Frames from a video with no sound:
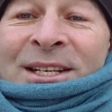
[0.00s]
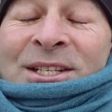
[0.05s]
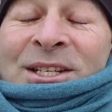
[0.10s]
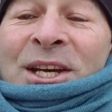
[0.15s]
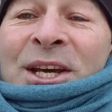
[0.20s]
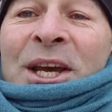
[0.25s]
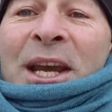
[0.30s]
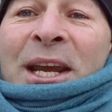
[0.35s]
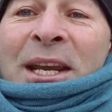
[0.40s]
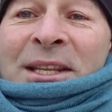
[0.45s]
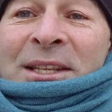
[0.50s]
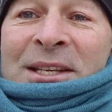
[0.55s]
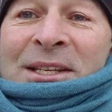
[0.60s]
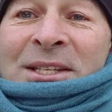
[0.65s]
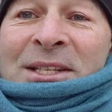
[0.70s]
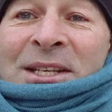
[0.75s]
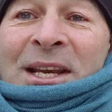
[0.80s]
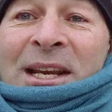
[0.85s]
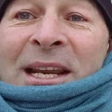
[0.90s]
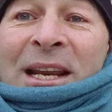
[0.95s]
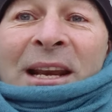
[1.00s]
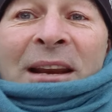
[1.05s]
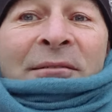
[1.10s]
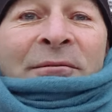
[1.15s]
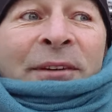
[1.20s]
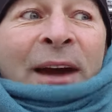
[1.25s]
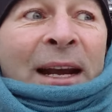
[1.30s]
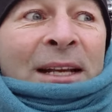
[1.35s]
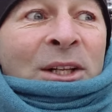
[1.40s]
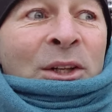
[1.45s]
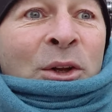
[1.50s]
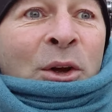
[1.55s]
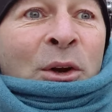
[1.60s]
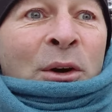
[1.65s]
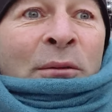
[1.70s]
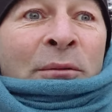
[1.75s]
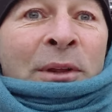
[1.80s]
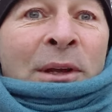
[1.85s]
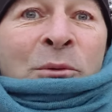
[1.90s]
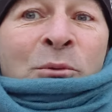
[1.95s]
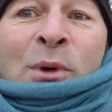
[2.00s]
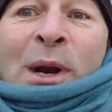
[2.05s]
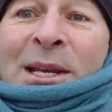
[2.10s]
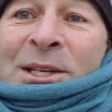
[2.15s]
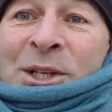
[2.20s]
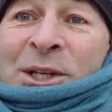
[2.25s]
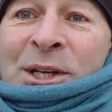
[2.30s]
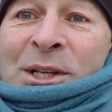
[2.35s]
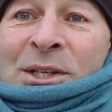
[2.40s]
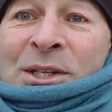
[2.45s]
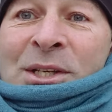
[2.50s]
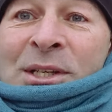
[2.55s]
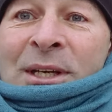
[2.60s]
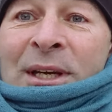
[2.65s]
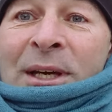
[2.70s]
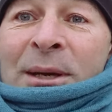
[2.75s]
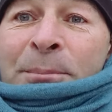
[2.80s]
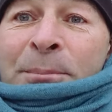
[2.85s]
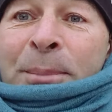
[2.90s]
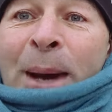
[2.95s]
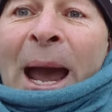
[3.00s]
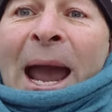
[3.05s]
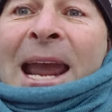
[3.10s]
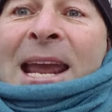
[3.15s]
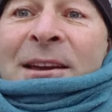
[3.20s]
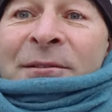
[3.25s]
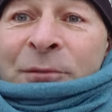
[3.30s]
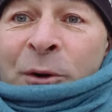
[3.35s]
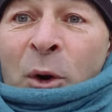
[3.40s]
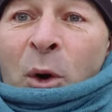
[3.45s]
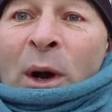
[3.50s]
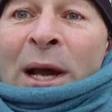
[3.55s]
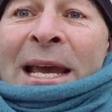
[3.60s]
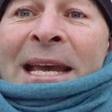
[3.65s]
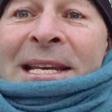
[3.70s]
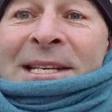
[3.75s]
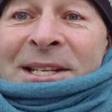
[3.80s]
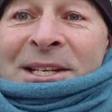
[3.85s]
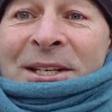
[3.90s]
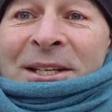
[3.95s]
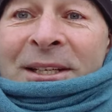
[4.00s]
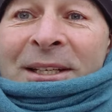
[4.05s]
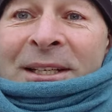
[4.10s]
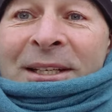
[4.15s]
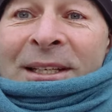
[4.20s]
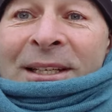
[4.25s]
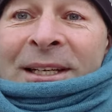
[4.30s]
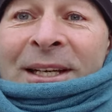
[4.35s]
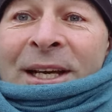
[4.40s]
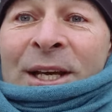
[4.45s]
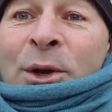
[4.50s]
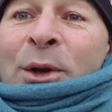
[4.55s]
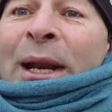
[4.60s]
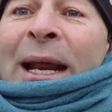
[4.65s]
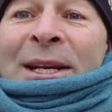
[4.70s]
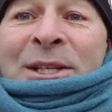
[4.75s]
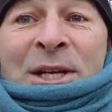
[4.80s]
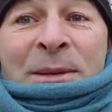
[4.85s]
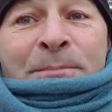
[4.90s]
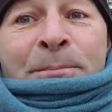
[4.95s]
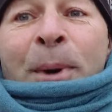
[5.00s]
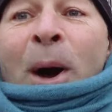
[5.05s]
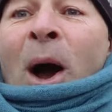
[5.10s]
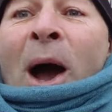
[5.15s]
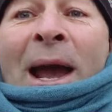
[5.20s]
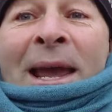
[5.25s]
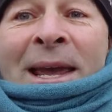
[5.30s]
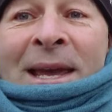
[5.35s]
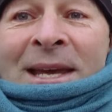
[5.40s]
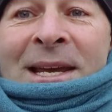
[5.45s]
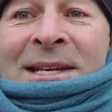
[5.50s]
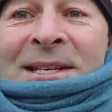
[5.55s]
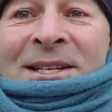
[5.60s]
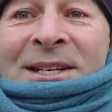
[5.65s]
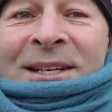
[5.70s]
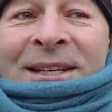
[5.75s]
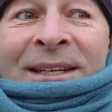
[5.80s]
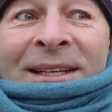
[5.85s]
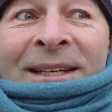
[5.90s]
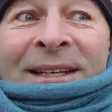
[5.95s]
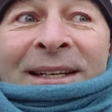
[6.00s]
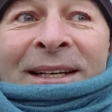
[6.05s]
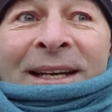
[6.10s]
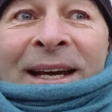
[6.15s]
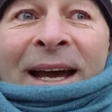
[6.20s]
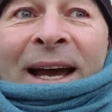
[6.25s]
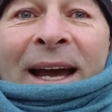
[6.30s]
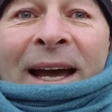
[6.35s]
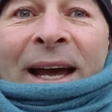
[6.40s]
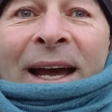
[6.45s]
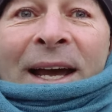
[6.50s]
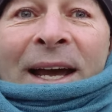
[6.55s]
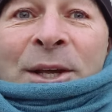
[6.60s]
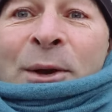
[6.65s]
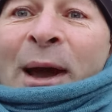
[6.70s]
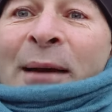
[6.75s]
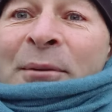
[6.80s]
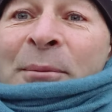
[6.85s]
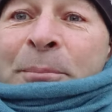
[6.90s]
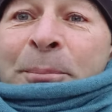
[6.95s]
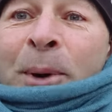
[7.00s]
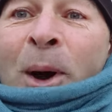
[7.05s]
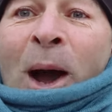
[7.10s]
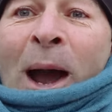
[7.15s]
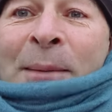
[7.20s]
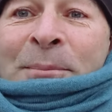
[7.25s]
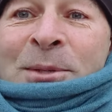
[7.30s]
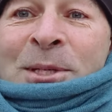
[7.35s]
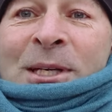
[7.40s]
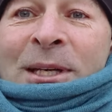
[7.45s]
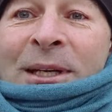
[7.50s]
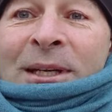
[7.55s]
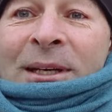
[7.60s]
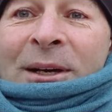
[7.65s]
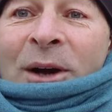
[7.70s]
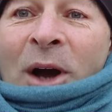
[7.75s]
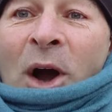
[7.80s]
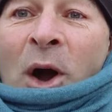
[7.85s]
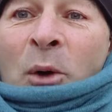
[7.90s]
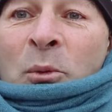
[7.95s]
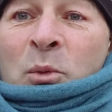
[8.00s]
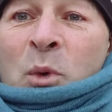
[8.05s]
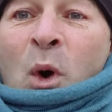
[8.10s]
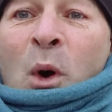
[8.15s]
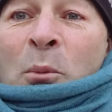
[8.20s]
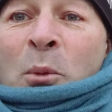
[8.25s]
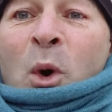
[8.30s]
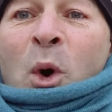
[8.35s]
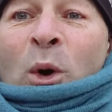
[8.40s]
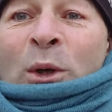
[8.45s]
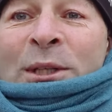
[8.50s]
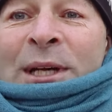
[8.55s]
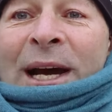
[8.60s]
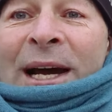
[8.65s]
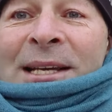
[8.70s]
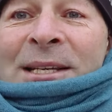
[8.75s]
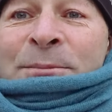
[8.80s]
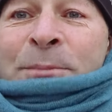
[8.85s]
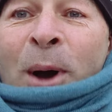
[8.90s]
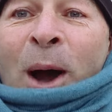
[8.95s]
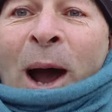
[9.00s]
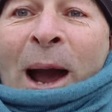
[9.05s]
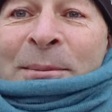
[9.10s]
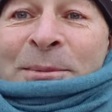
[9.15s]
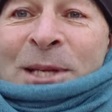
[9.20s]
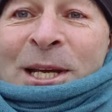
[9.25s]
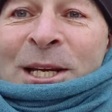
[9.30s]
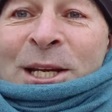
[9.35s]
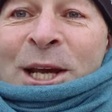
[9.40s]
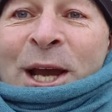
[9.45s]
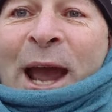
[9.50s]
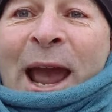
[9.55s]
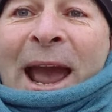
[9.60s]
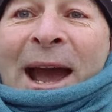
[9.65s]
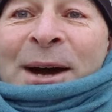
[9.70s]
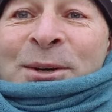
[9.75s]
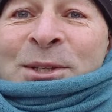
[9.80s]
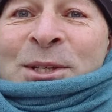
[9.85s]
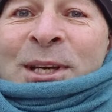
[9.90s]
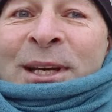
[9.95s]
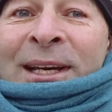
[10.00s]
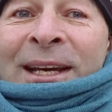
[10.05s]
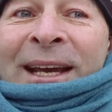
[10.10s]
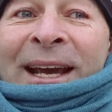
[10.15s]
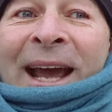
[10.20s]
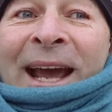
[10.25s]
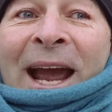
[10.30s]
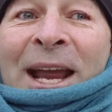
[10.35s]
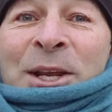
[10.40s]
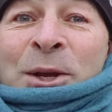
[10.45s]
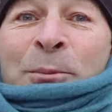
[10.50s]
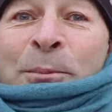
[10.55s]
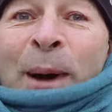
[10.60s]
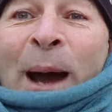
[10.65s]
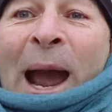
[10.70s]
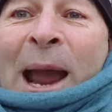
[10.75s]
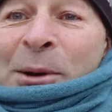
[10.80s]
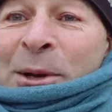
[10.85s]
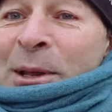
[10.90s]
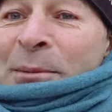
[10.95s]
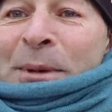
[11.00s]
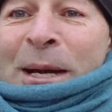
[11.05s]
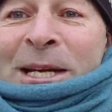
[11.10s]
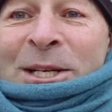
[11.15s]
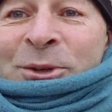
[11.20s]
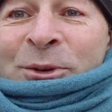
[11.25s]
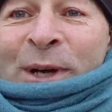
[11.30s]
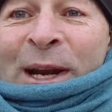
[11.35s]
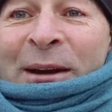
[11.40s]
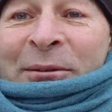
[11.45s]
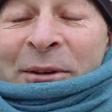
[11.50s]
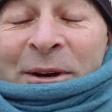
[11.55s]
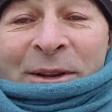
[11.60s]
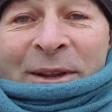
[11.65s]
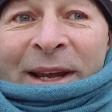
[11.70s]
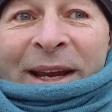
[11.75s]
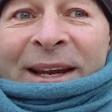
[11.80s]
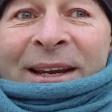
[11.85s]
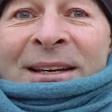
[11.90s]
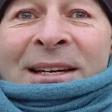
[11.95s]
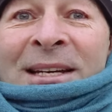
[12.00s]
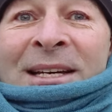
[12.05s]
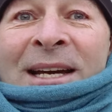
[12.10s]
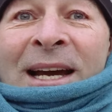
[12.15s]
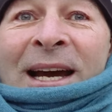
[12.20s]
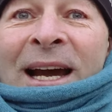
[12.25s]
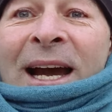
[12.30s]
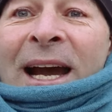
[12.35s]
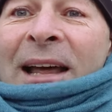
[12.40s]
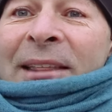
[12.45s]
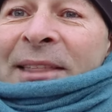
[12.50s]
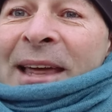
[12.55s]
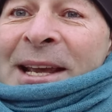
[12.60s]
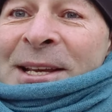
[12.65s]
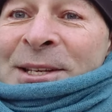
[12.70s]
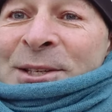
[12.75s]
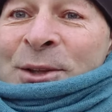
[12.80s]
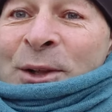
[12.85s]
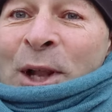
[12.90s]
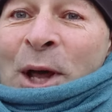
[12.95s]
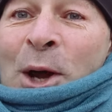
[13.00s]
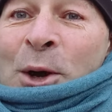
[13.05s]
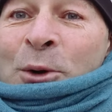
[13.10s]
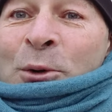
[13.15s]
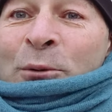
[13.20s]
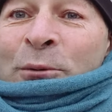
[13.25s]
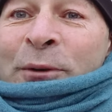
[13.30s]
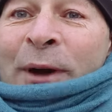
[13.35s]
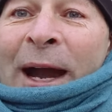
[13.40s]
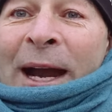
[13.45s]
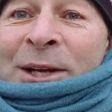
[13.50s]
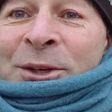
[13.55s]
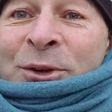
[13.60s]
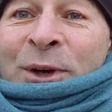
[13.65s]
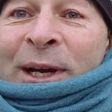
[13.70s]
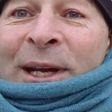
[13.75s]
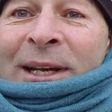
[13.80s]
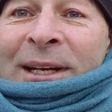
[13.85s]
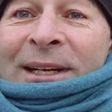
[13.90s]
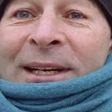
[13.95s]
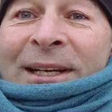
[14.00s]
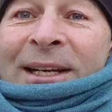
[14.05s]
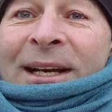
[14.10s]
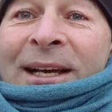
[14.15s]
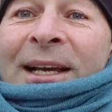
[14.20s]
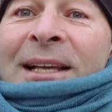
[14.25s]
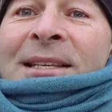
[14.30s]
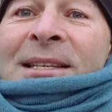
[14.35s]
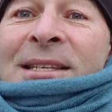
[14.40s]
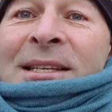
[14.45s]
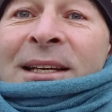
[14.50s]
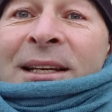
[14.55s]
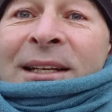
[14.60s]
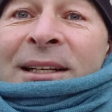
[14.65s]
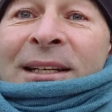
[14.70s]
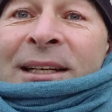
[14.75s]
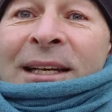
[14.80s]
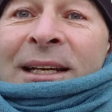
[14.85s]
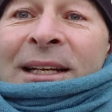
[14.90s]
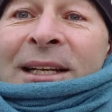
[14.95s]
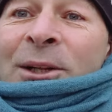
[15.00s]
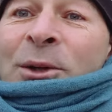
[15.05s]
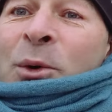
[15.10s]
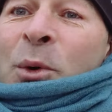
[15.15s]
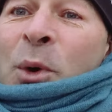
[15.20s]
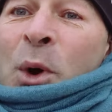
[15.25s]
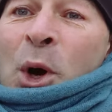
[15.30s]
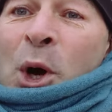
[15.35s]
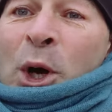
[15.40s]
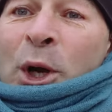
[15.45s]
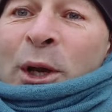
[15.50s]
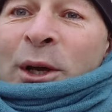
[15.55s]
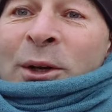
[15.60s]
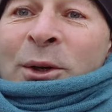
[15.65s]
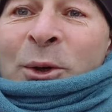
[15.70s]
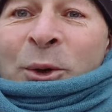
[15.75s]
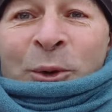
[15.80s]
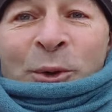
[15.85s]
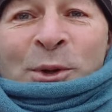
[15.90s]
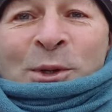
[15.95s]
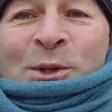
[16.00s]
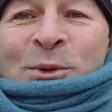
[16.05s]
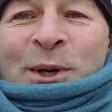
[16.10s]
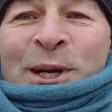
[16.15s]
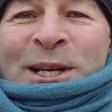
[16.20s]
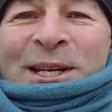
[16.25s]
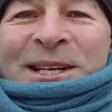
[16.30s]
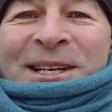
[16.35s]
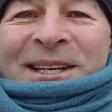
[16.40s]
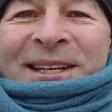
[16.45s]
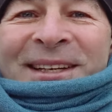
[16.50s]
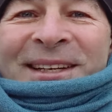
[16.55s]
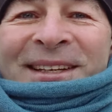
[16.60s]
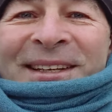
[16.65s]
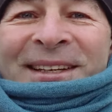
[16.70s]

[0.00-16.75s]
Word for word: to heat the city. And in fact, a lot of the residents uh, pay for heat. You can actually buy heat. Uh, you have a pipe to warm water is piped into your house, and you pay with a meter and everything, uh, thanks to the local factory. It's a little quirk, northern Sweden.